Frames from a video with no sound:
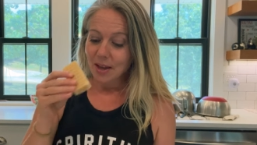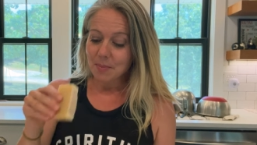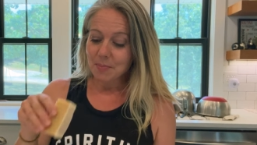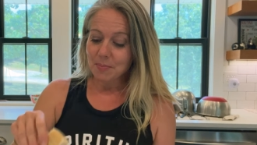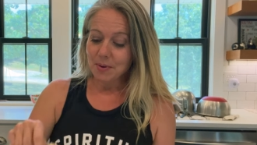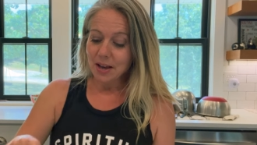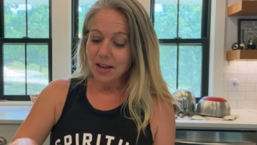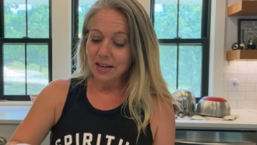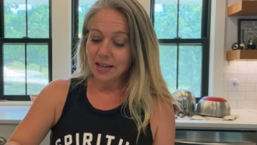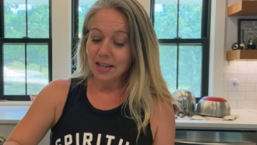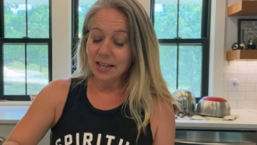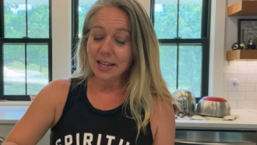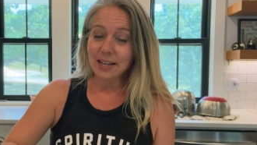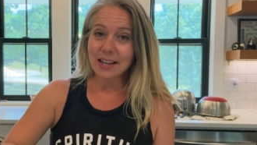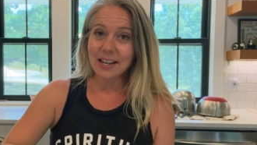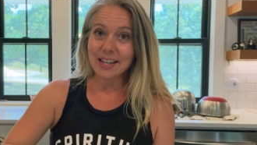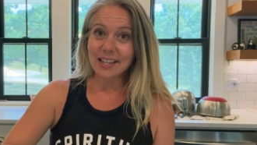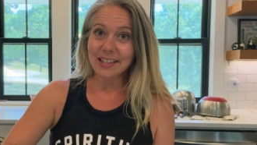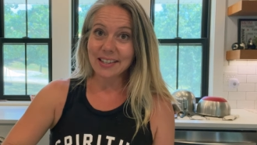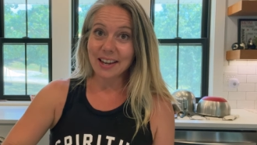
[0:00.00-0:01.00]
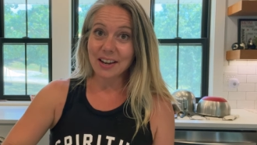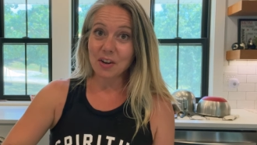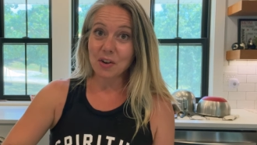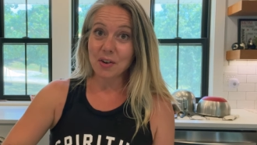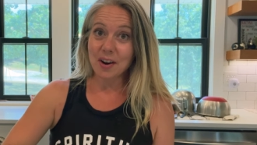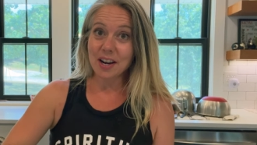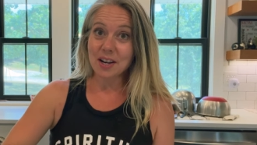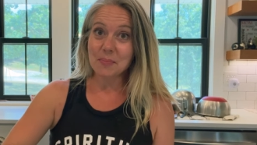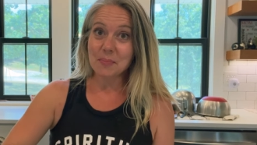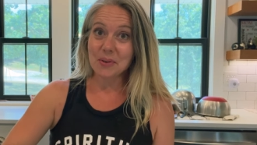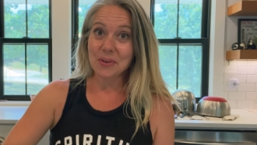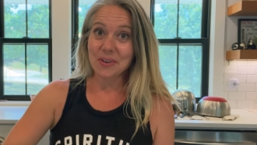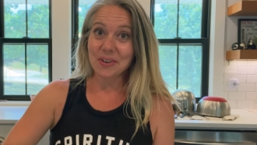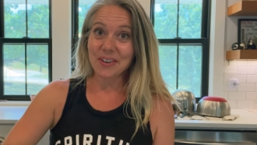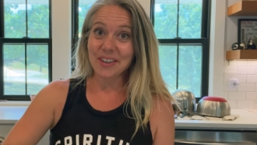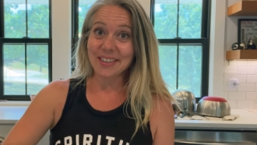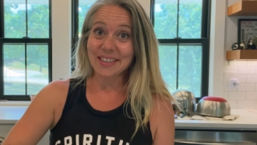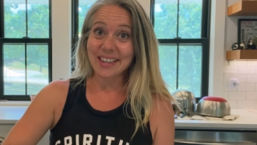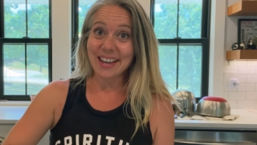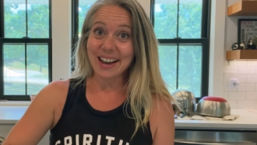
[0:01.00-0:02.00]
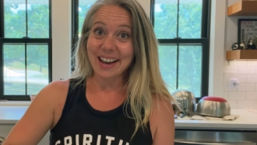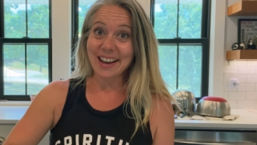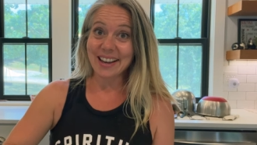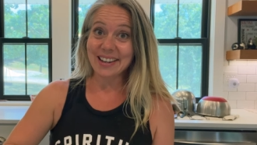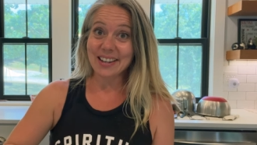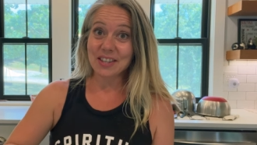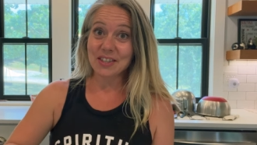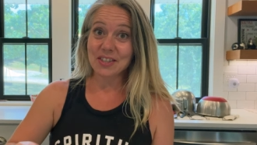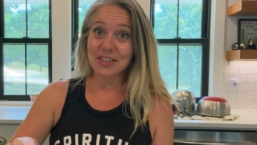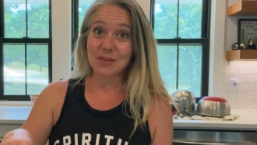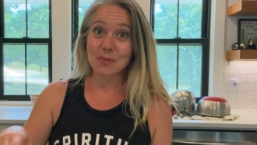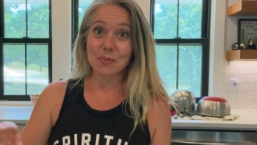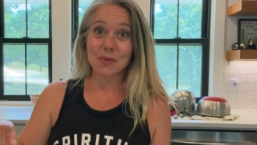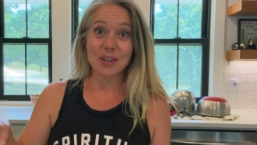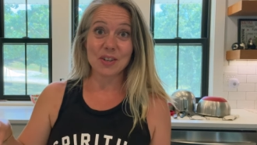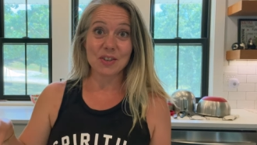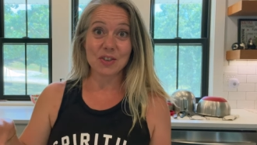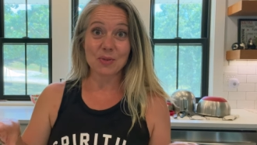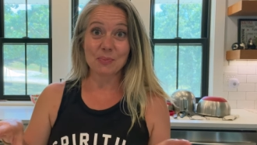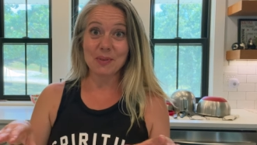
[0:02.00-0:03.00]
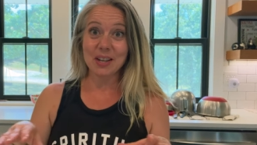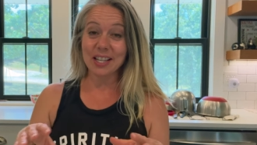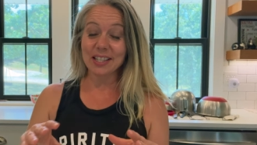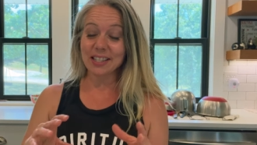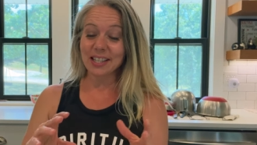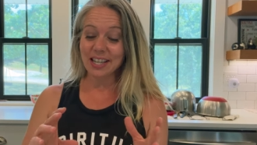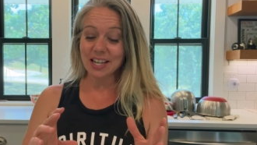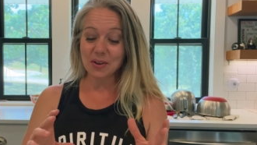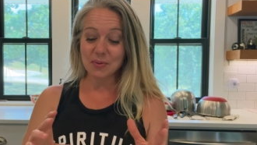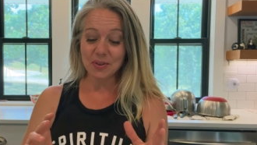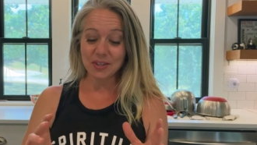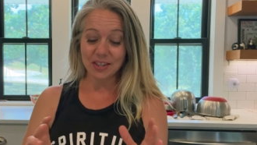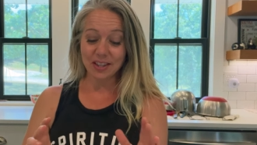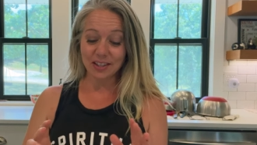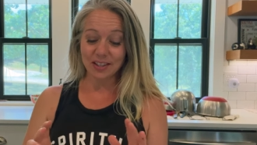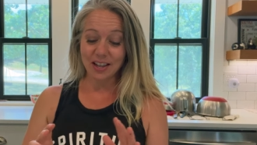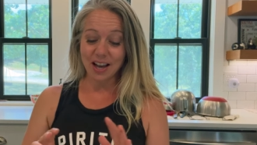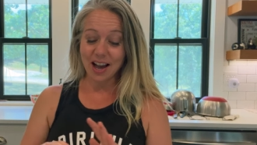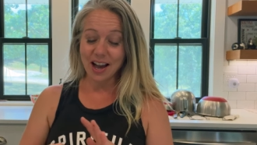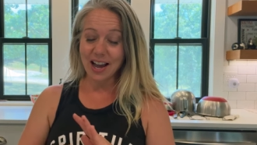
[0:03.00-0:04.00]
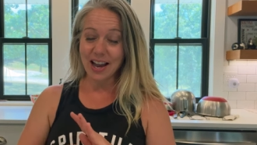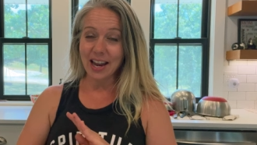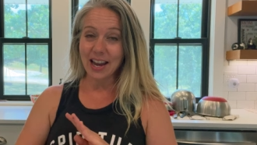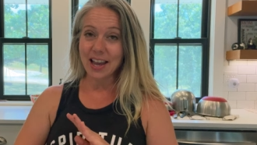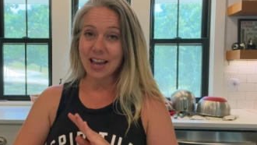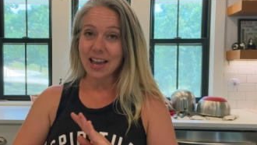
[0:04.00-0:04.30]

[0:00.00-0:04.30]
but it is incredible that that when you're mixing it with the lye,